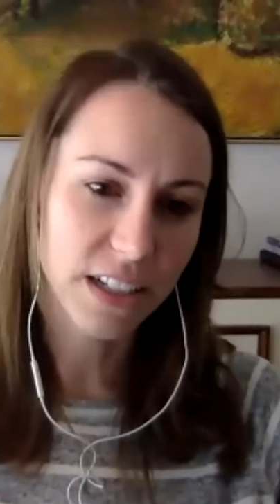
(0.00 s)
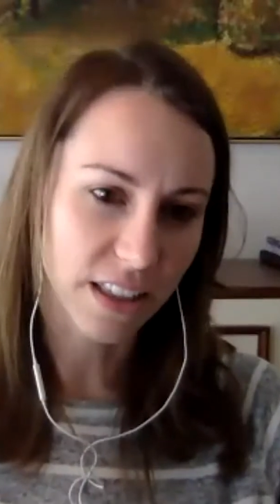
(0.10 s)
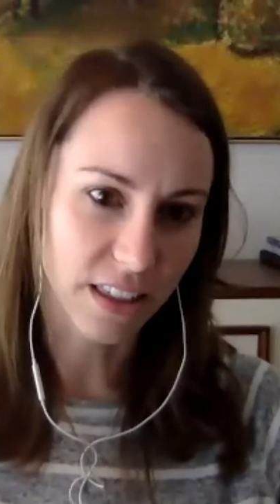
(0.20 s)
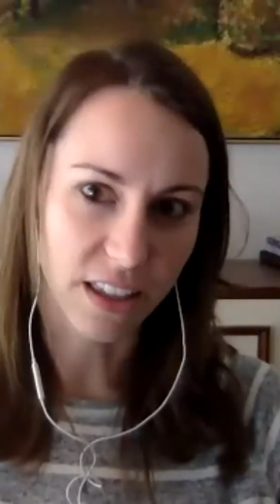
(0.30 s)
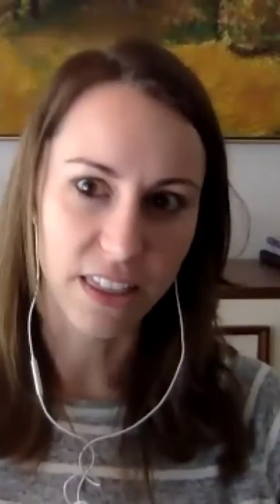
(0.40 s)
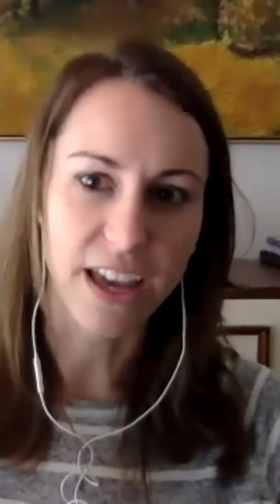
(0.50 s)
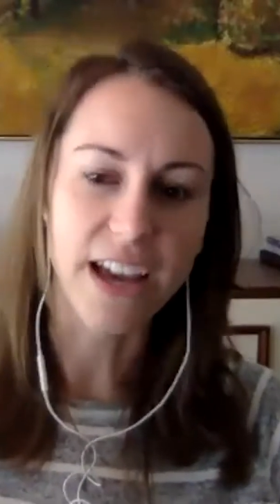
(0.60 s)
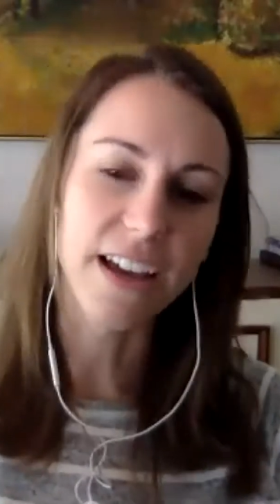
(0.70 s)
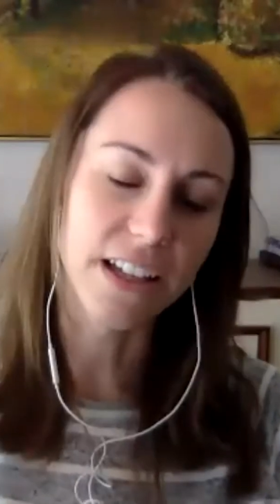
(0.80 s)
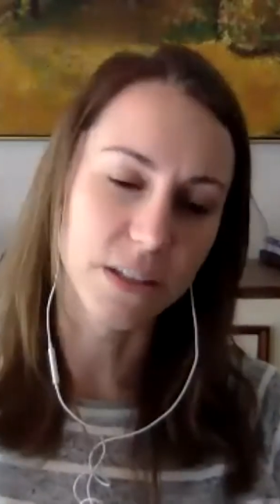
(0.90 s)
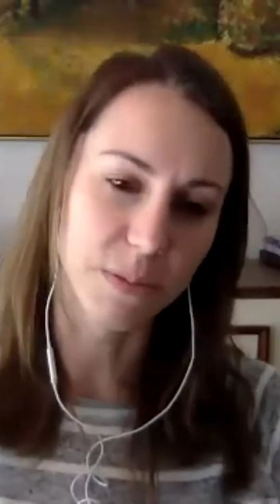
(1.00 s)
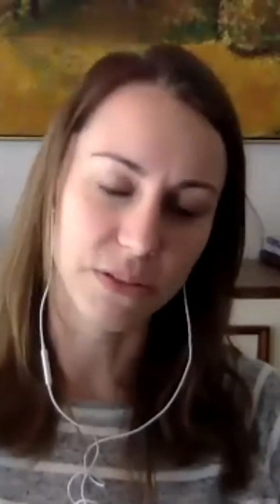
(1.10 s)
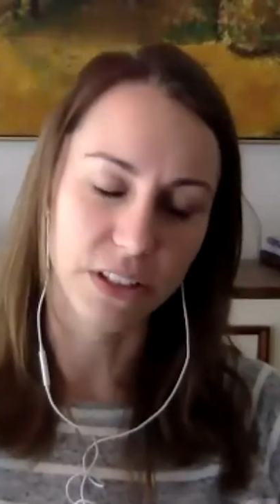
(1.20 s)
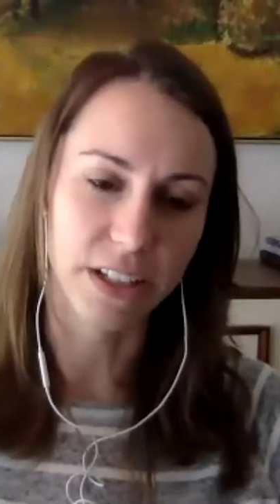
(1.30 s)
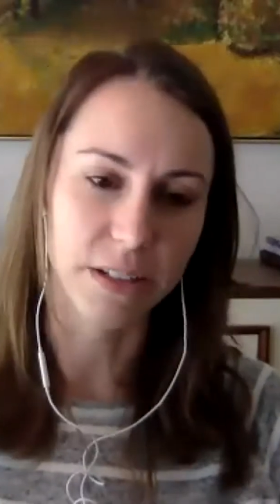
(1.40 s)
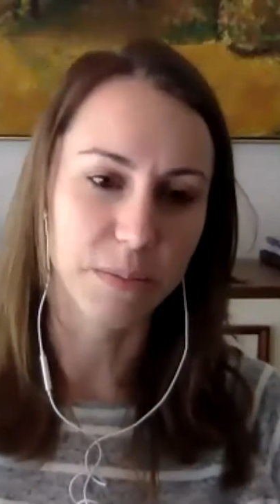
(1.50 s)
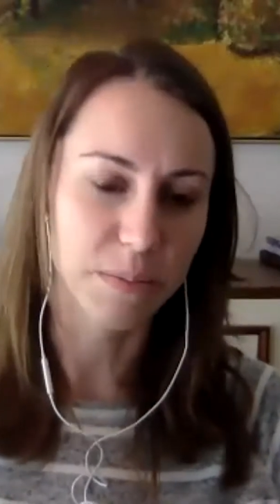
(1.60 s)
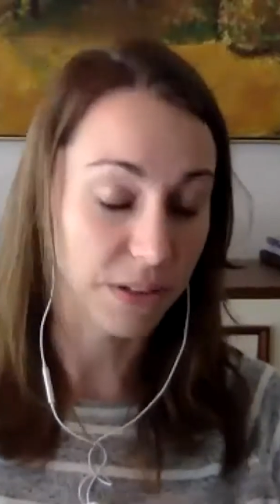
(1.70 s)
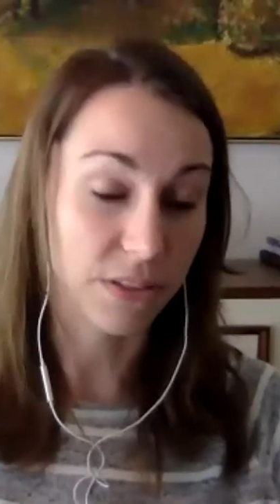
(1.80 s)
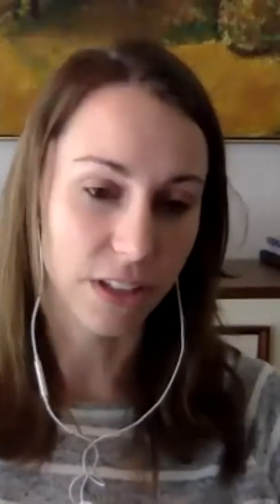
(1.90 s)
And I think that has been really
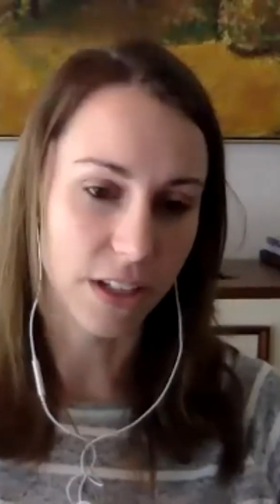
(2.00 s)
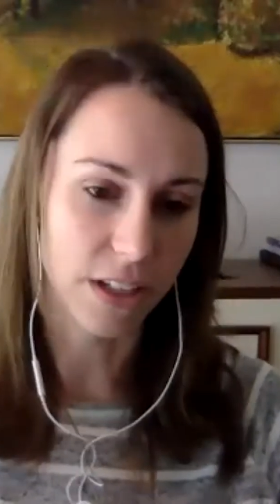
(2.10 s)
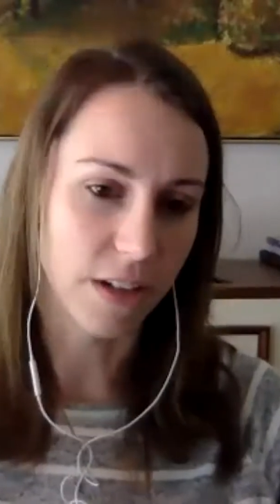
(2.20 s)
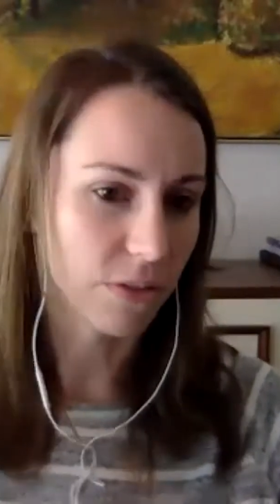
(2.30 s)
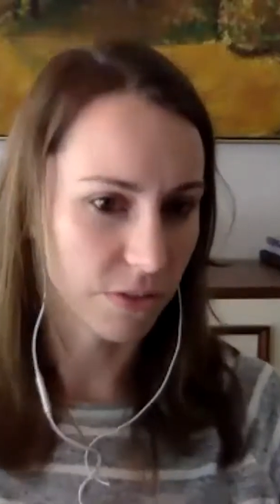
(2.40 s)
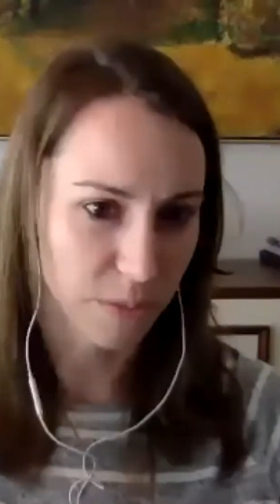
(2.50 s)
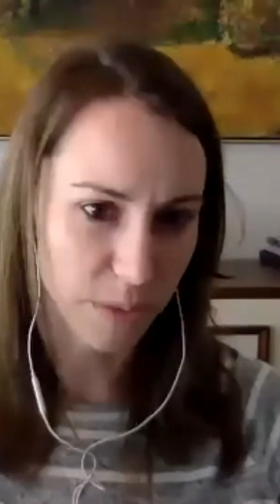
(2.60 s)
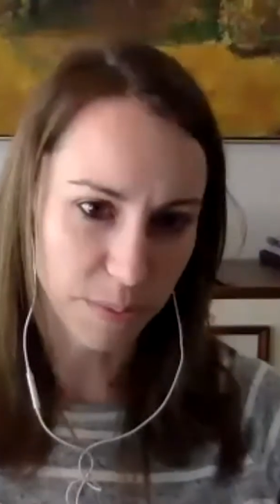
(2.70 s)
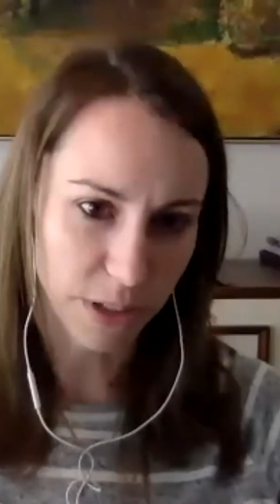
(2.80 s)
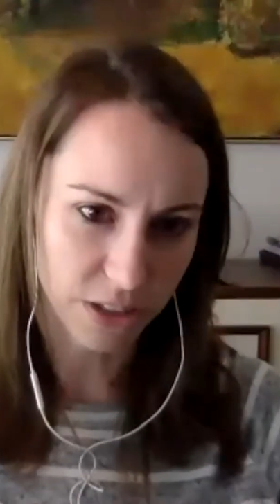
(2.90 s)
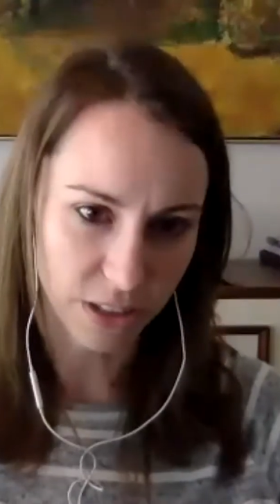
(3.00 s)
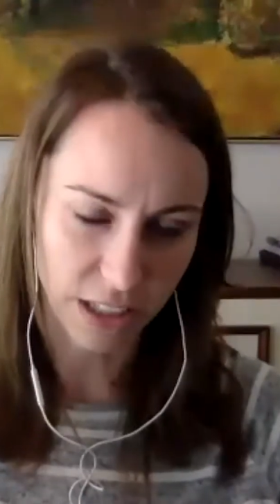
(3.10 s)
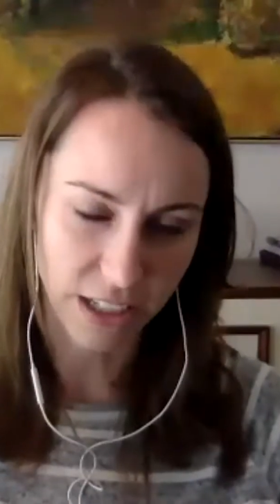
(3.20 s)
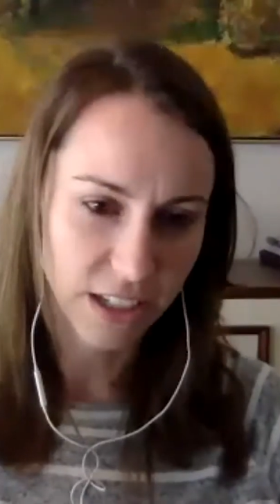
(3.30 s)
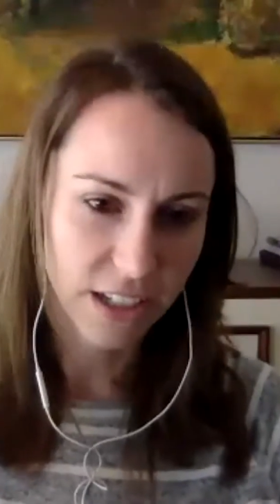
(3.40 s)
helpful for me personally.